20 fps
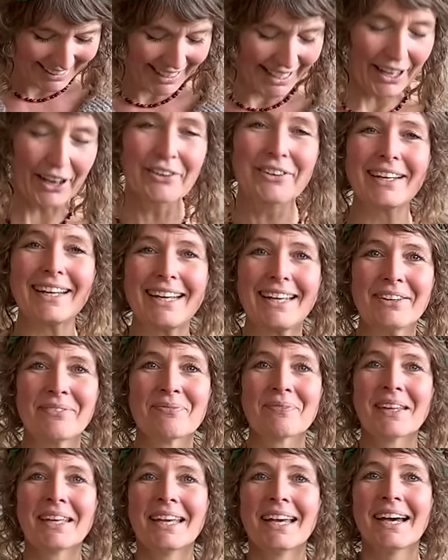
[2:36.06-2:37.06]
Okay,
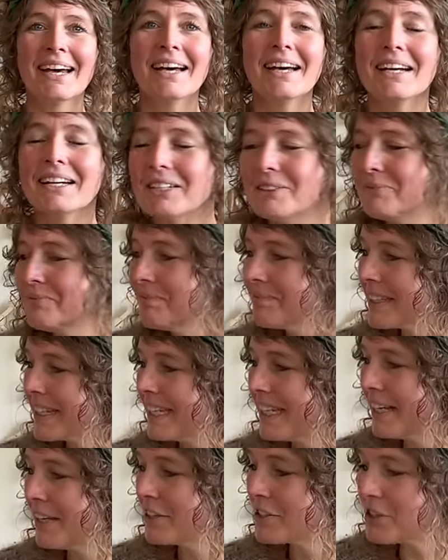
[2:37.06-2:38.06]

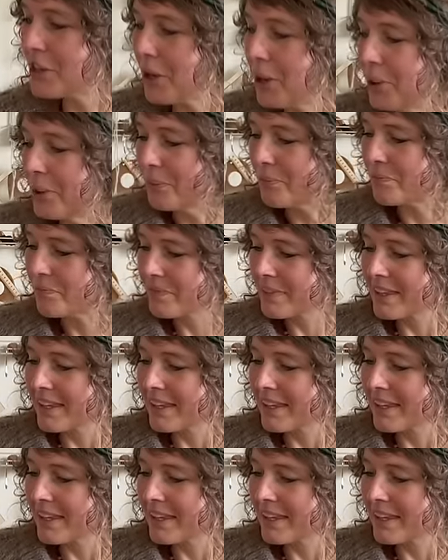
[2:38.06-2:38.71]
so